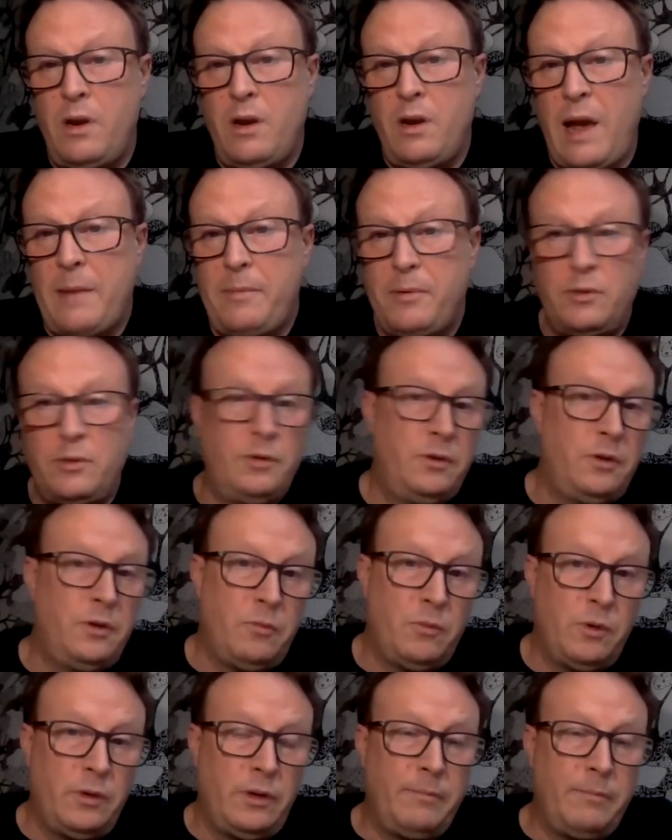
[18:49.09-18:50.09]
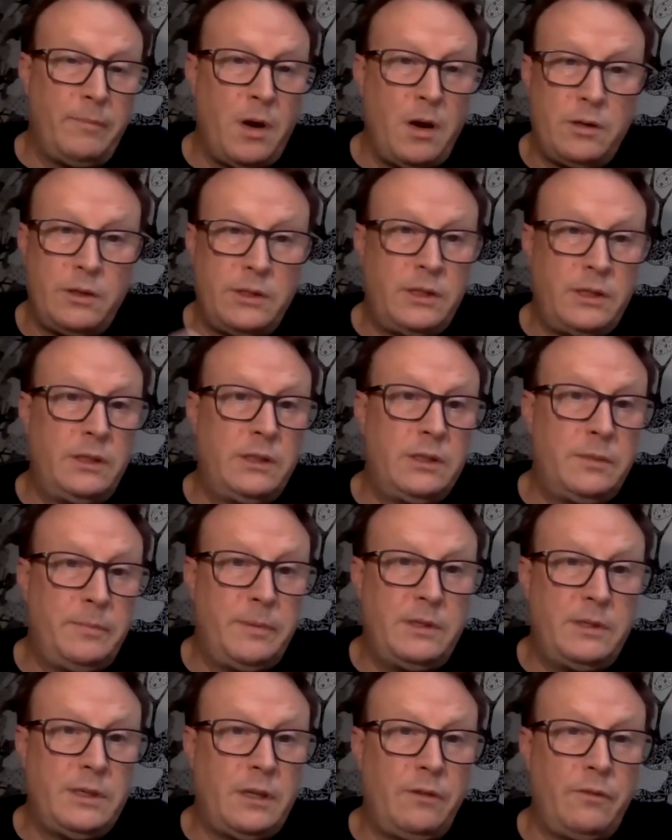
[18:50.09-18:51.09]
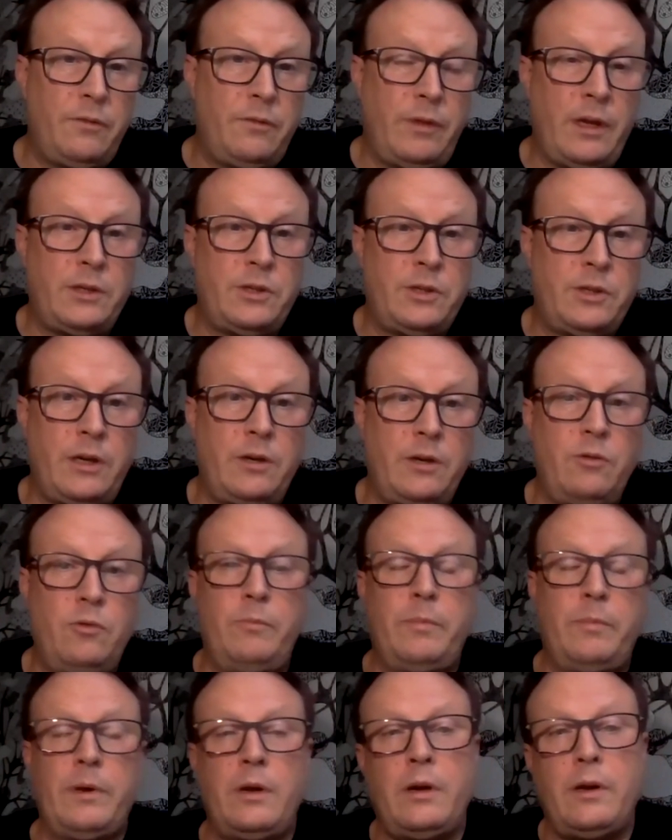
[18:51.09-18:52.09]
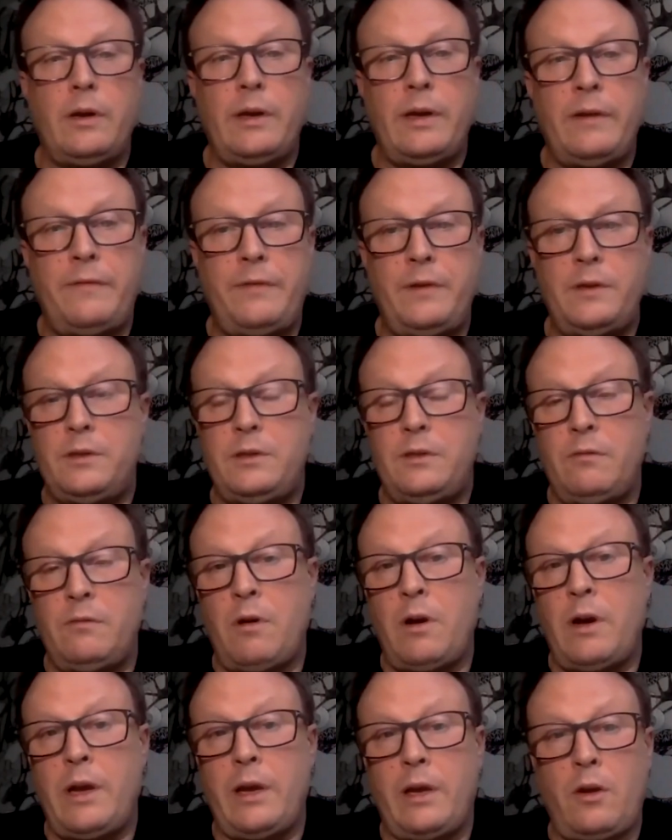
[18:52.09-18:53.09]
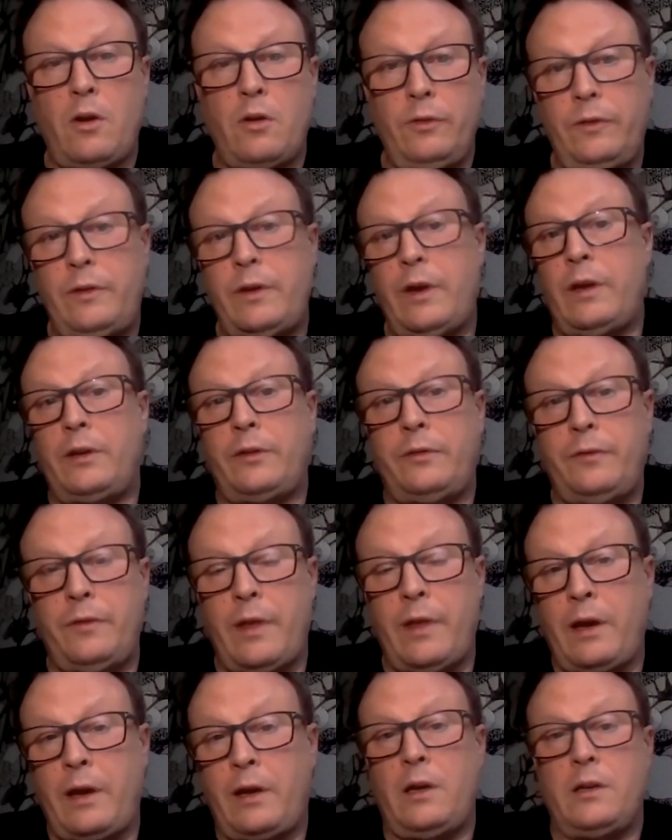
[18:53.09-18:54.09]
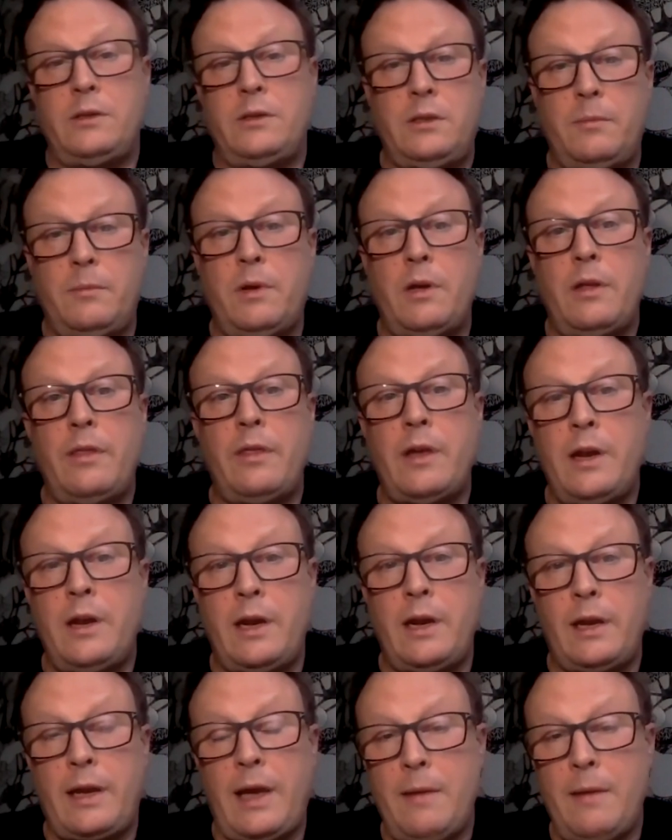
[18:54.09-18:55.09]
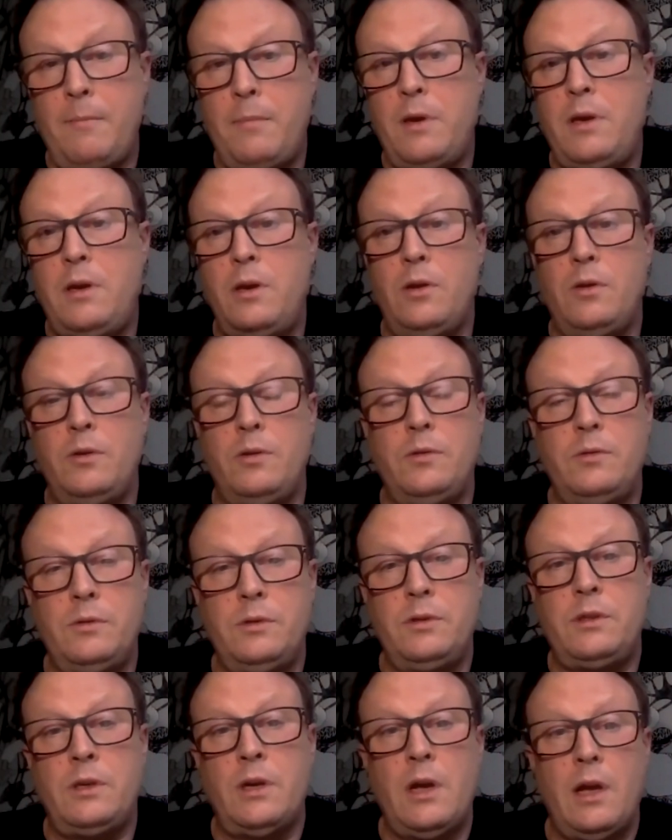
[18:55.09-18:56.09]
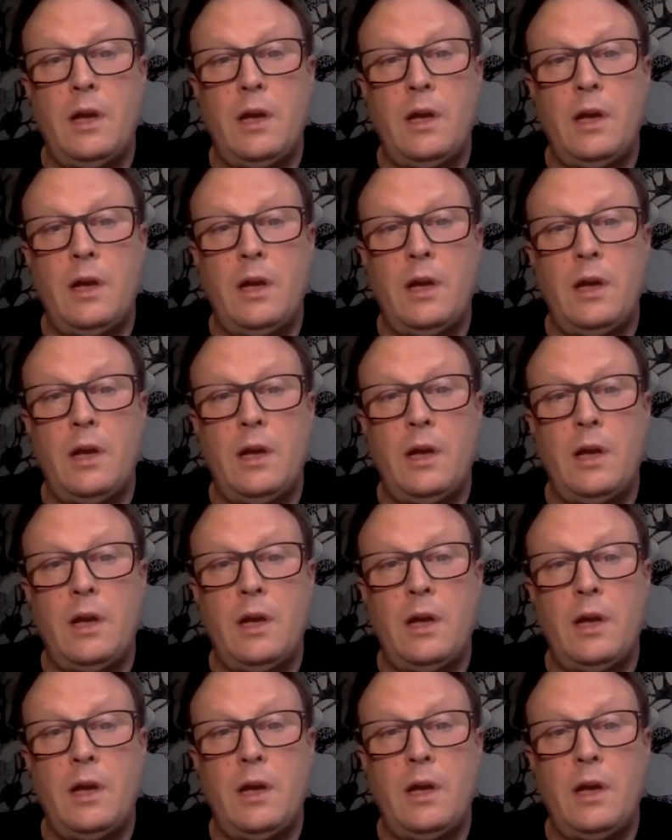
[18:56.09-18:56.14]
Apple do not want marketing to be sent through that channel, but if it's the right context for that customer, then it can be used